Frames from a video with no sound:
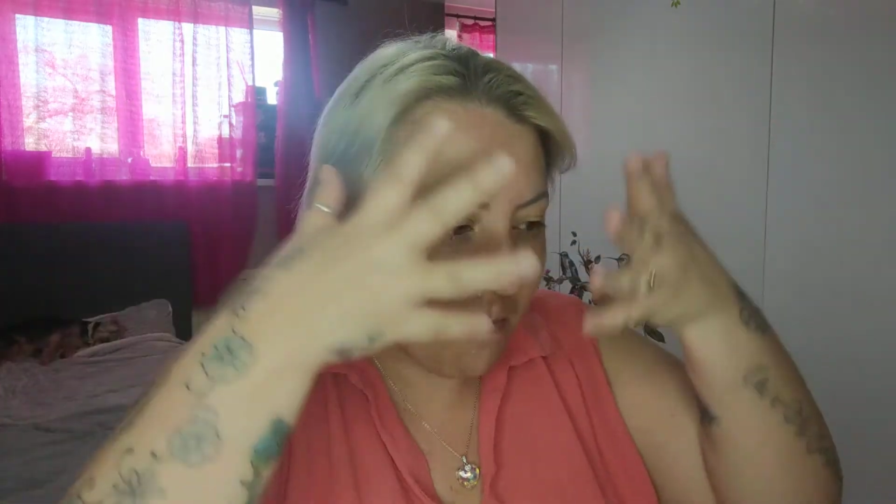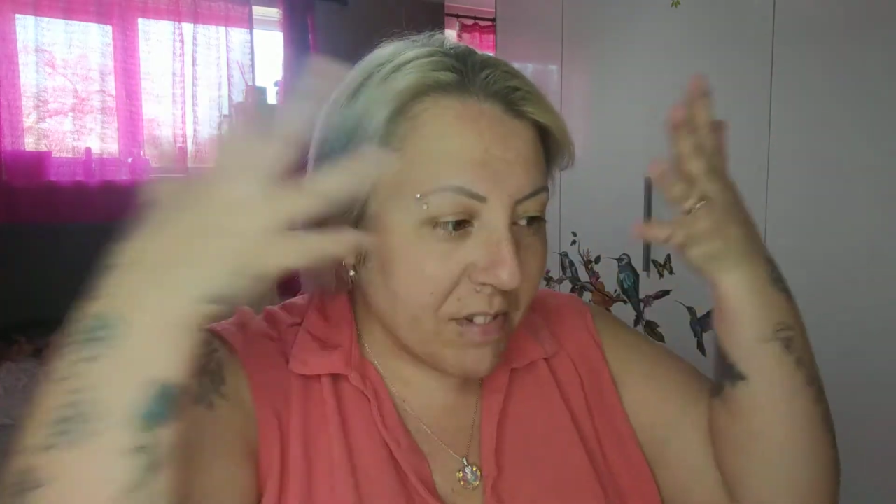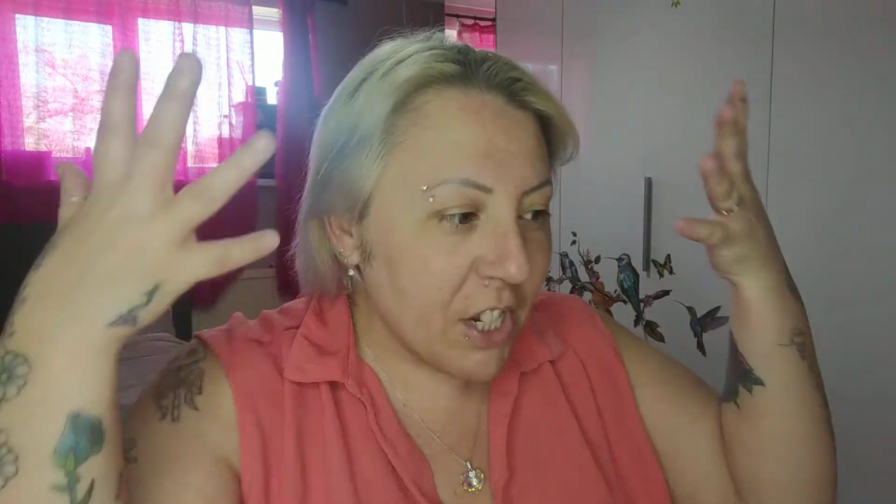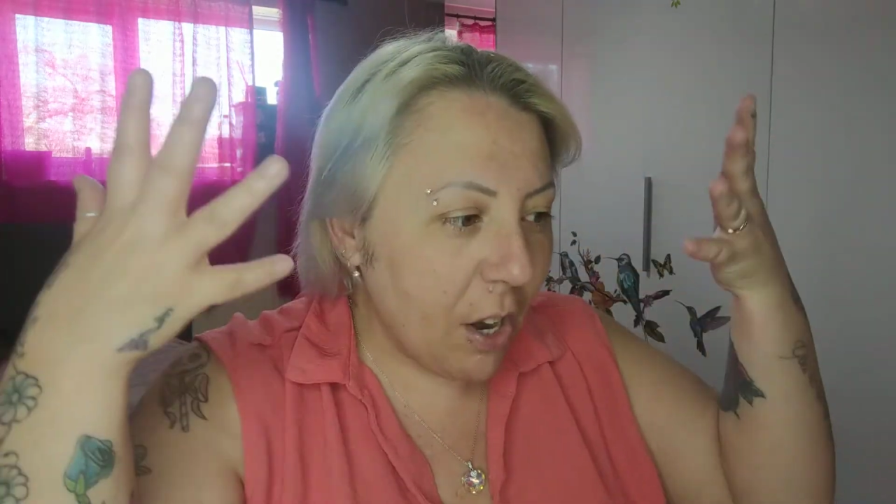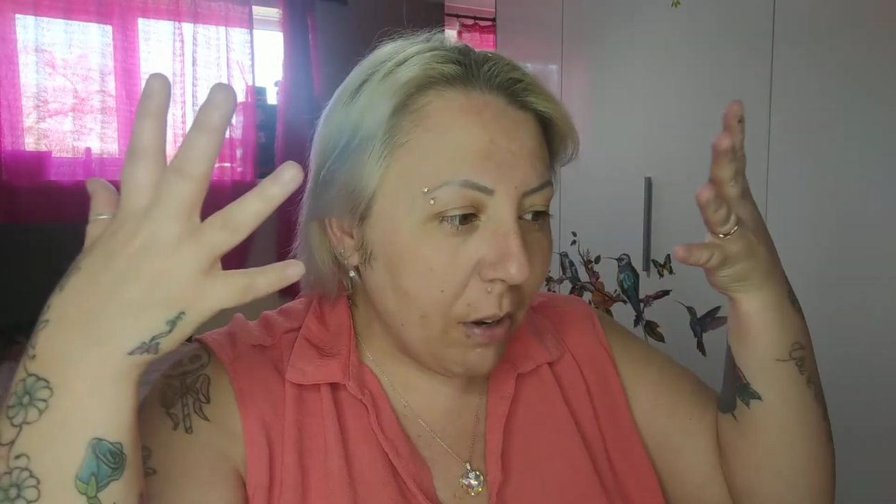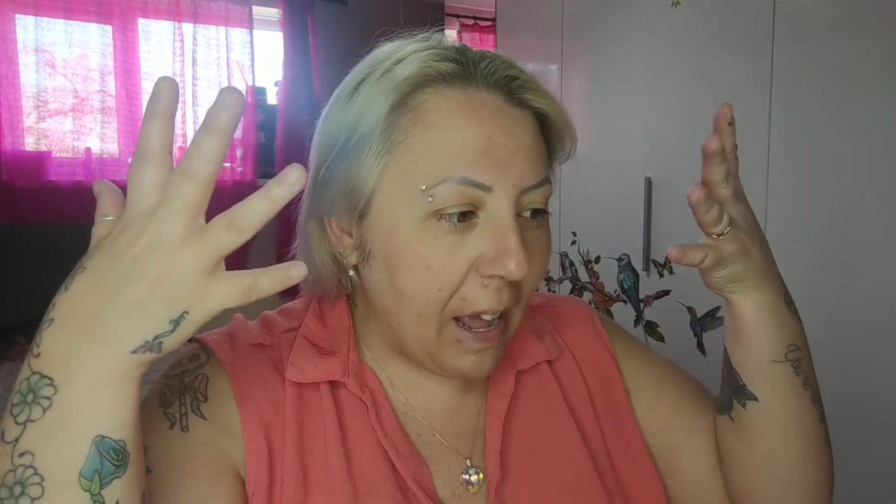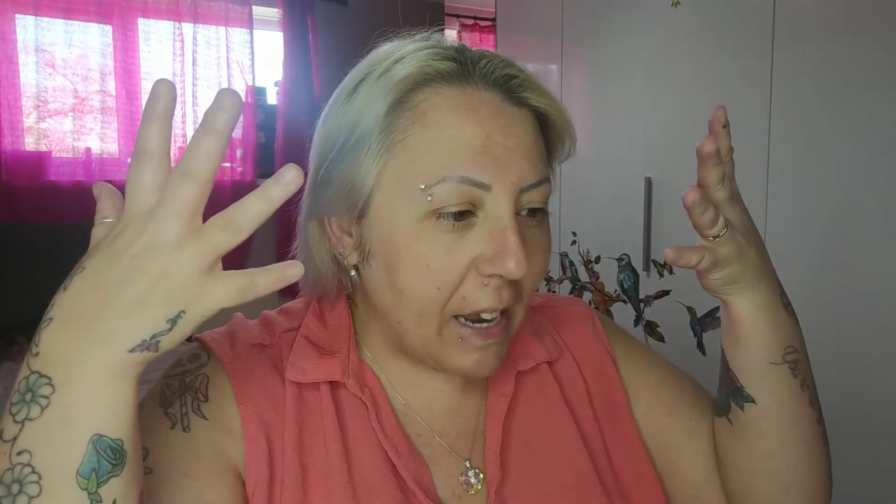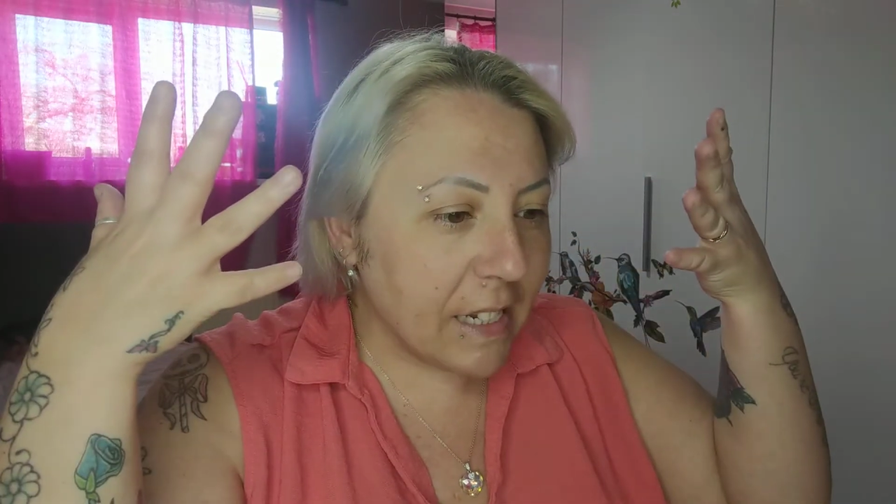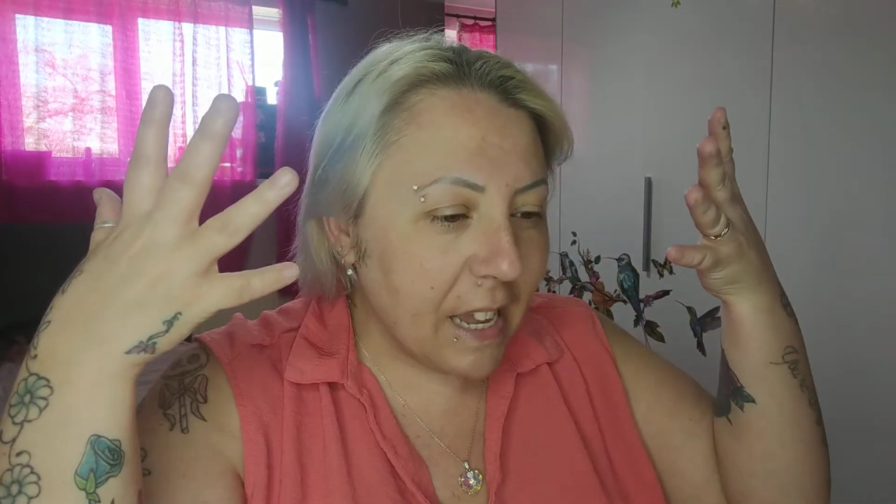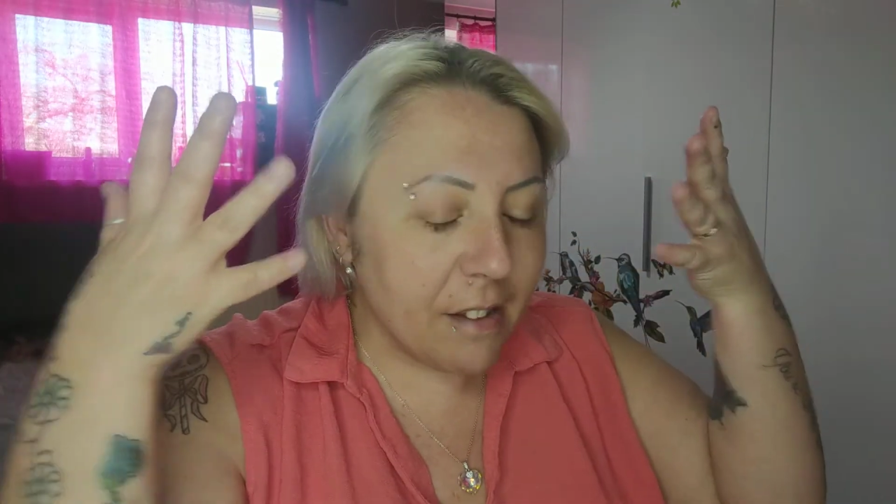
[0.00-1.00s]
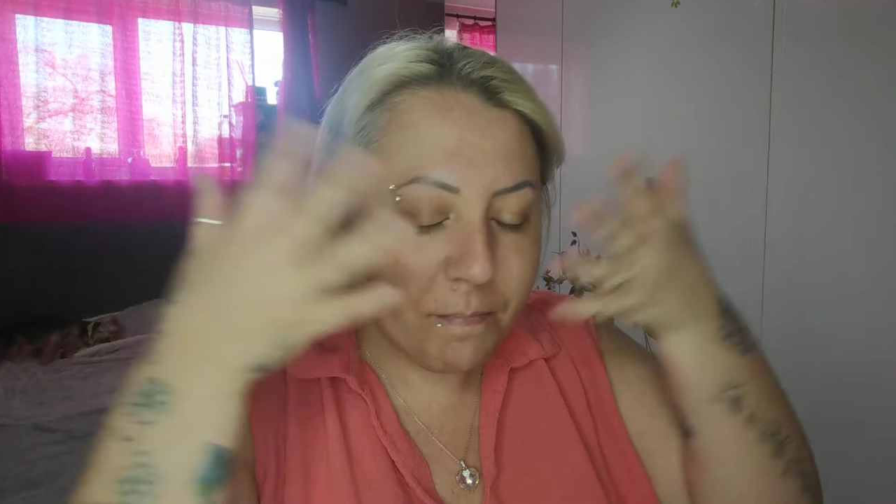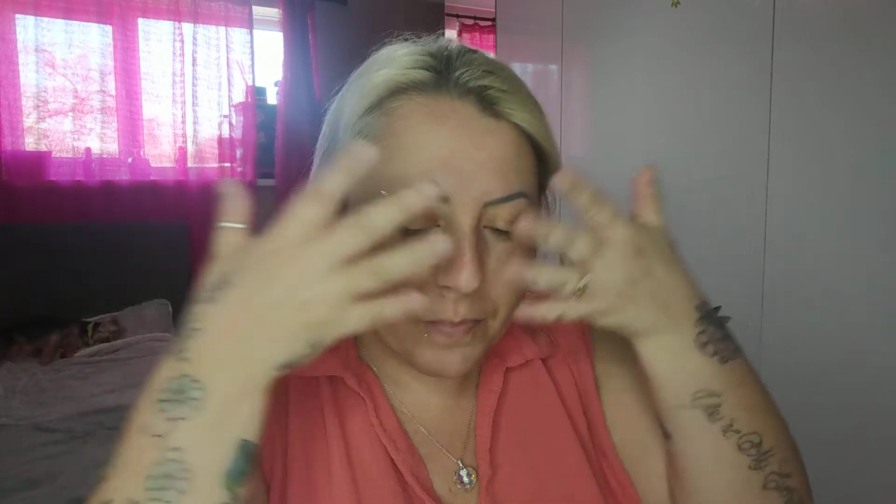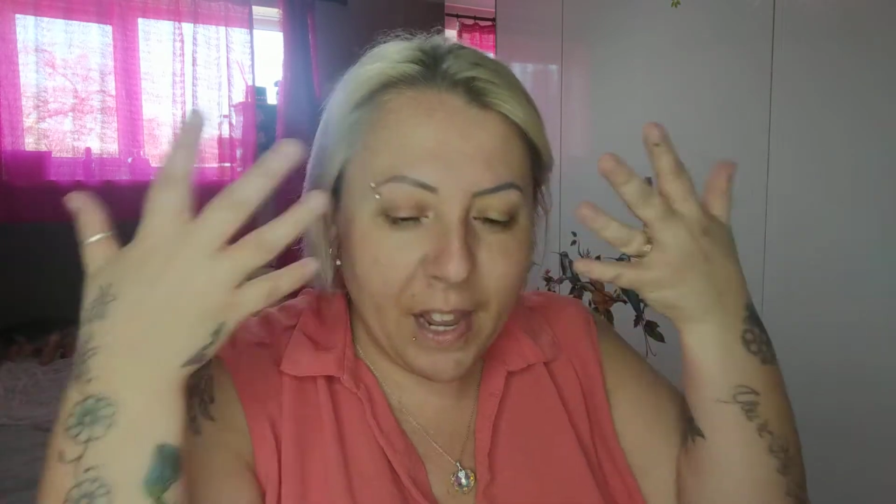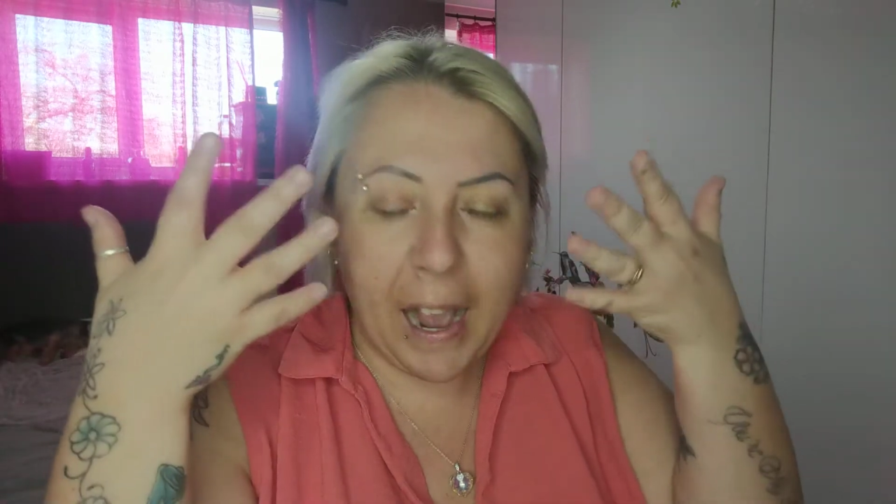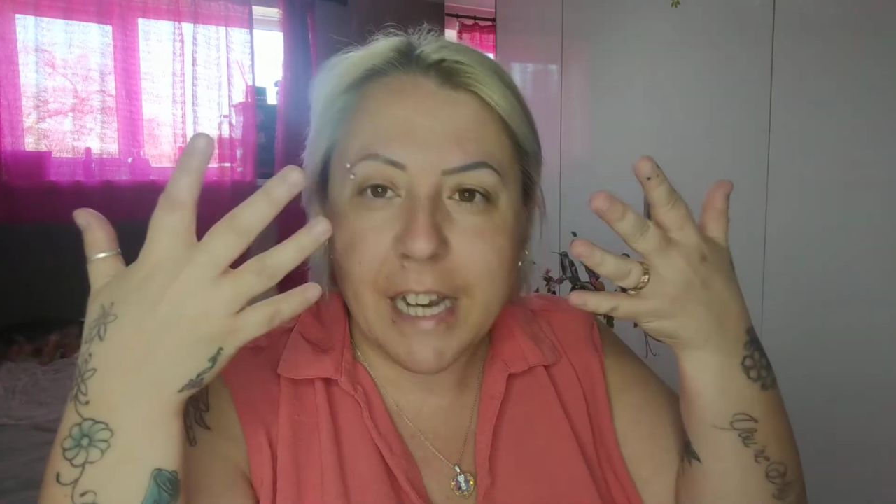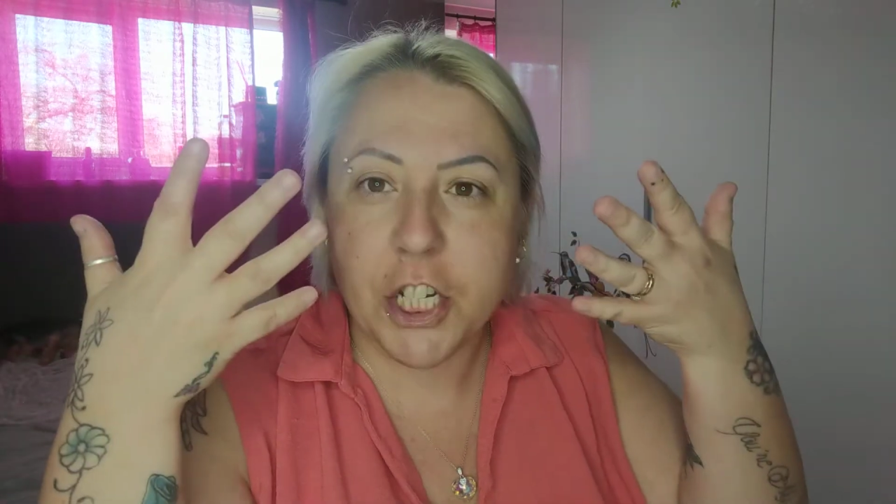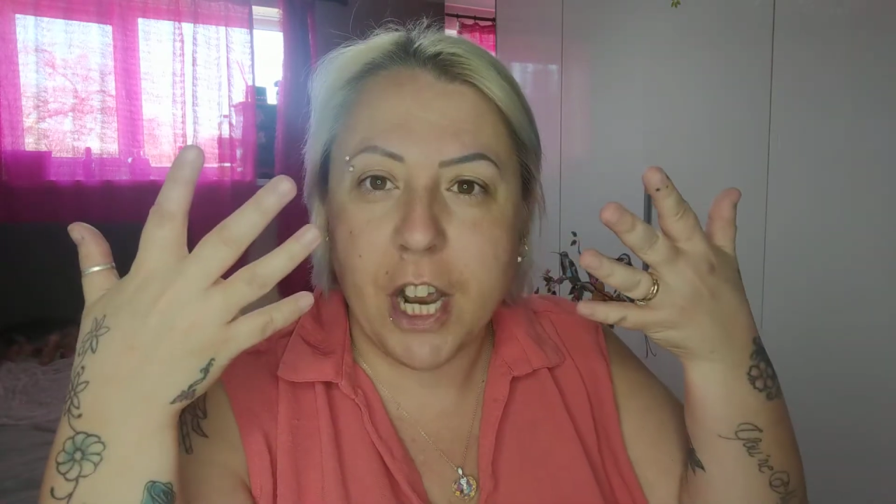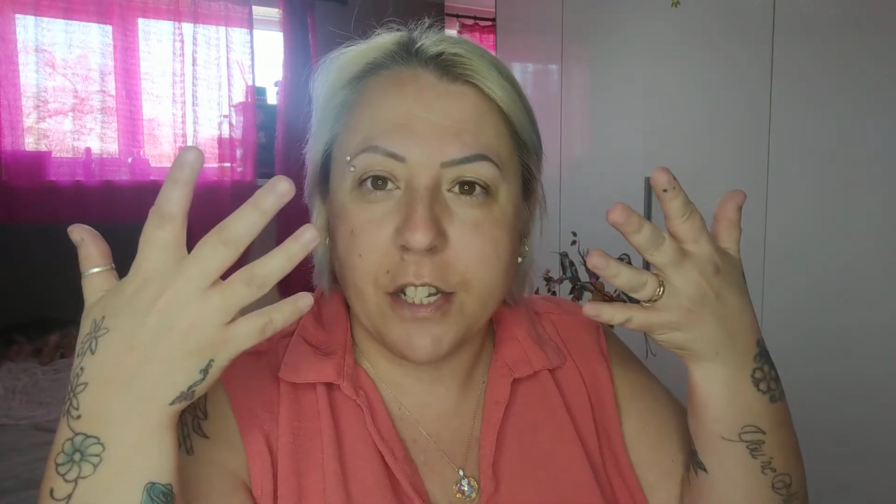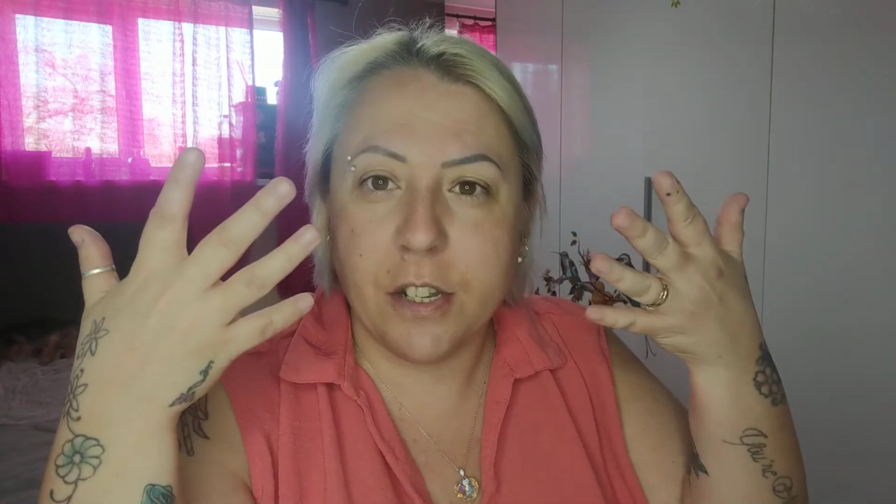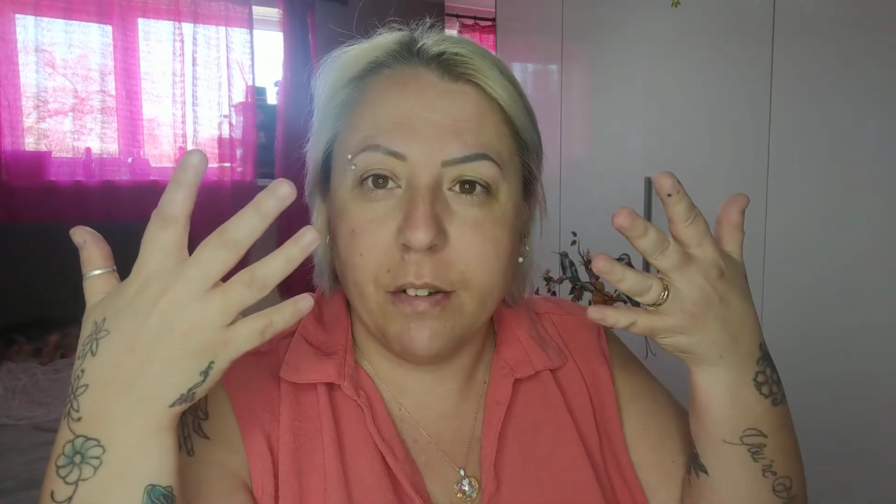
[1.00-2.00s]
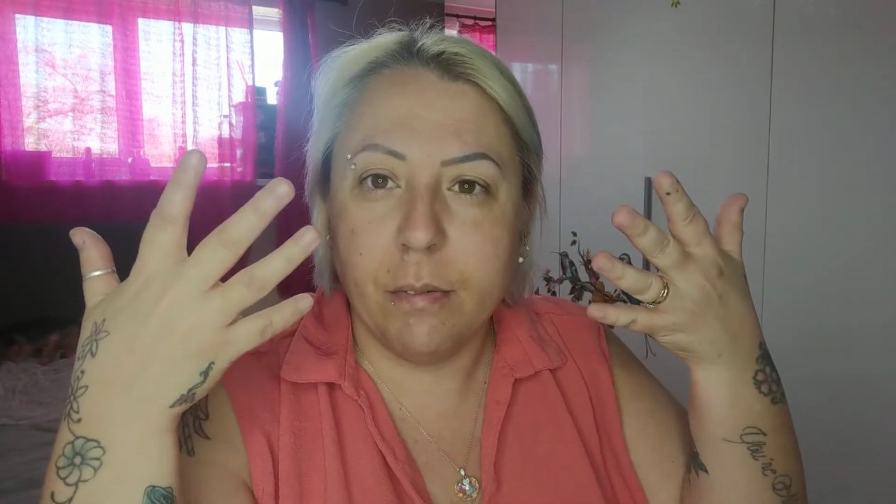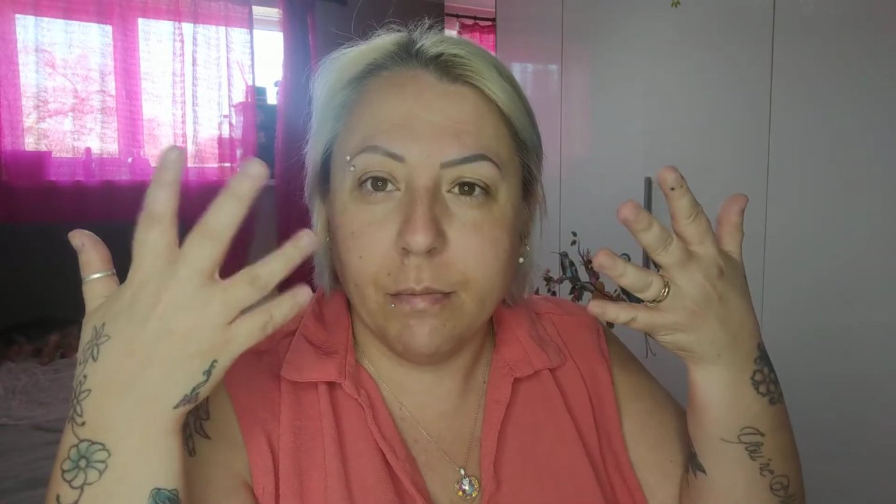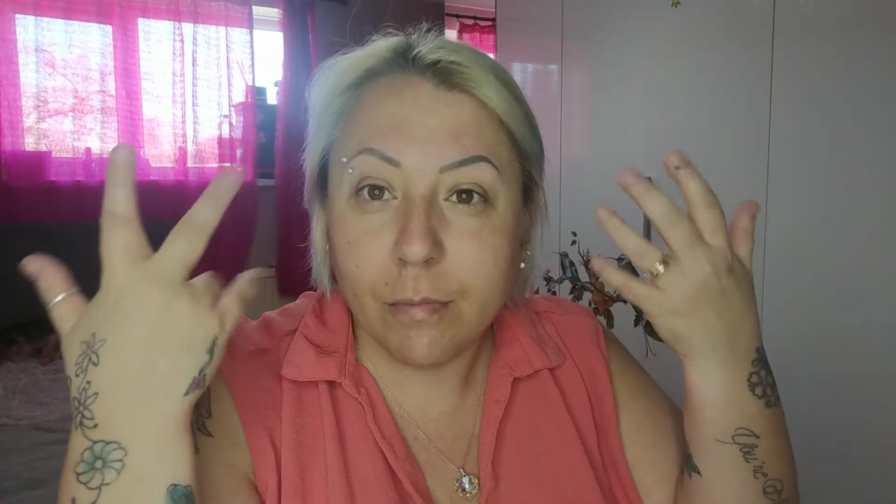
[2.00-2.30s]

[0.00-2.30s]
you know, like eyeshadow